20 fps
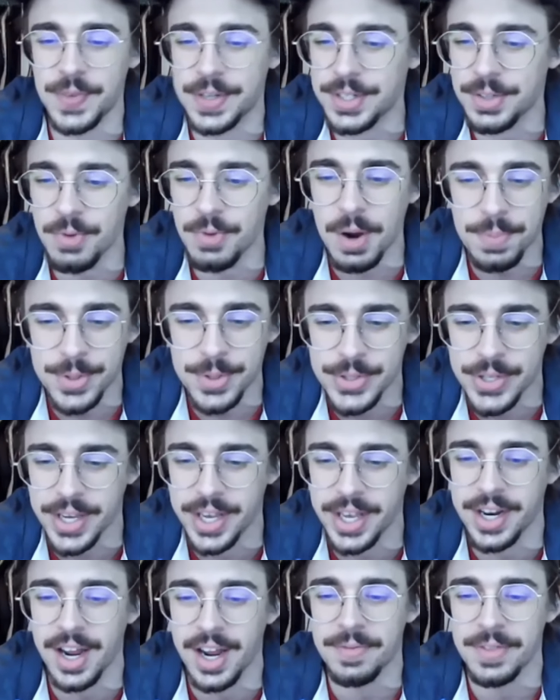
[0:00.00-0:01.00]

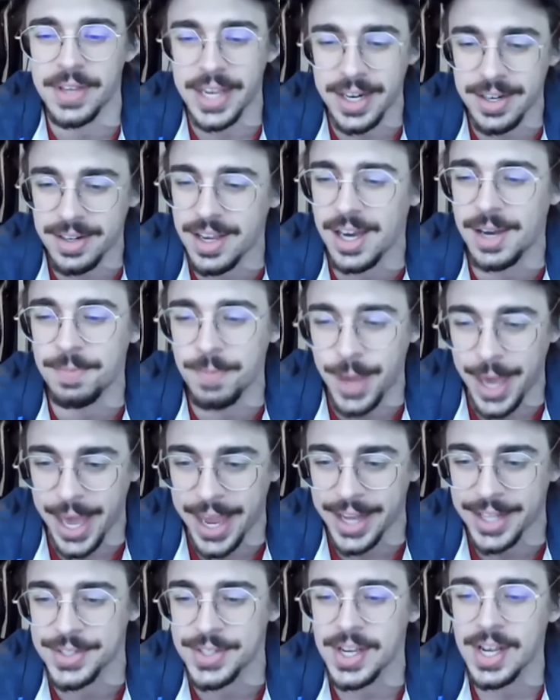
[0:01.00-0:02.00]
51% of the income
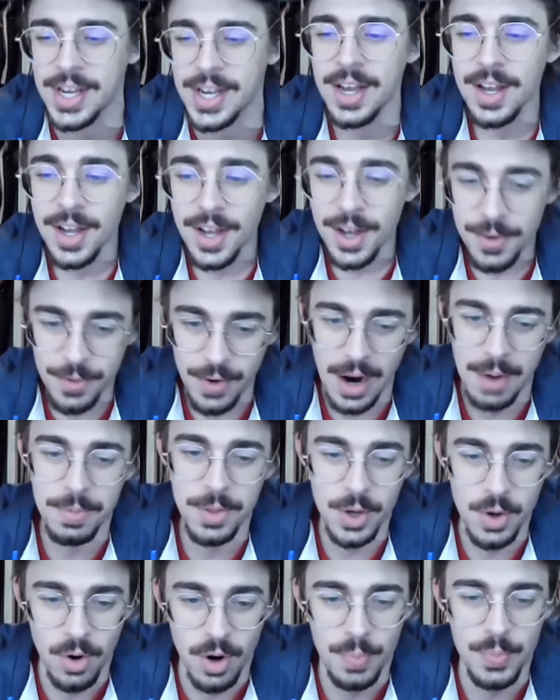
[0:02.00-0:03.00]
gains from
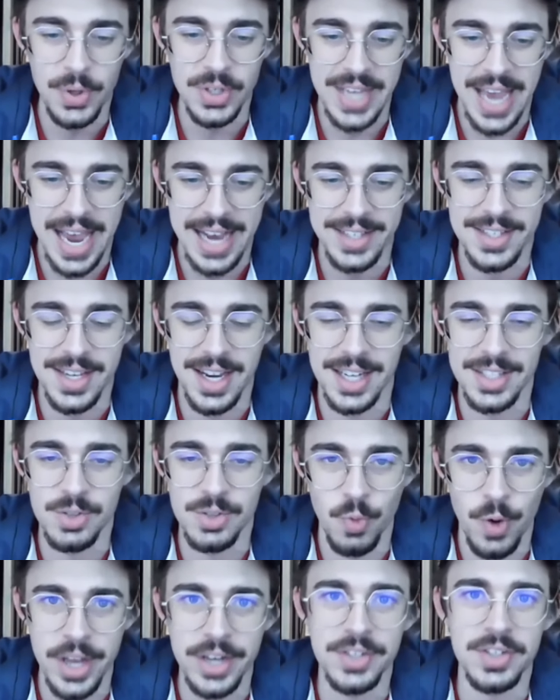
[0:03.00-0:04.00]
the corporate tax
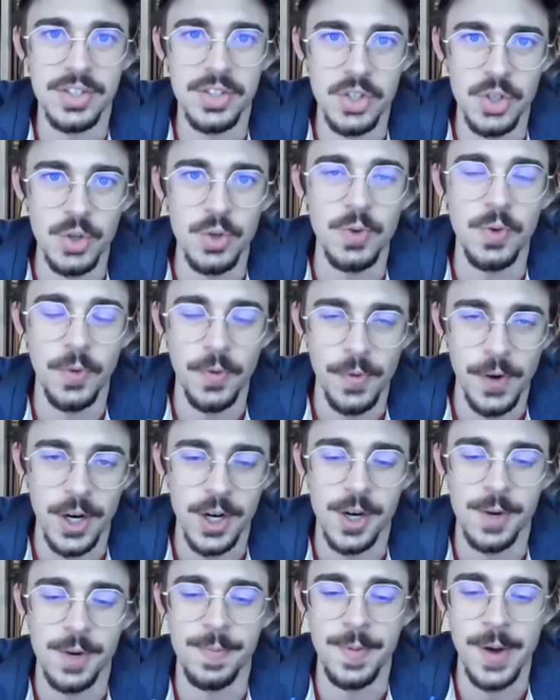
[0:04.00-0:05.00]
cuts went to
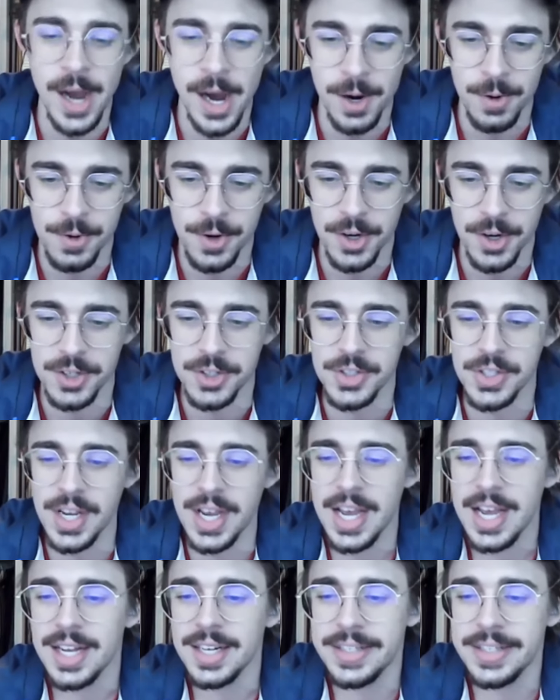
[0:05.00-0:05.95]
firm owners.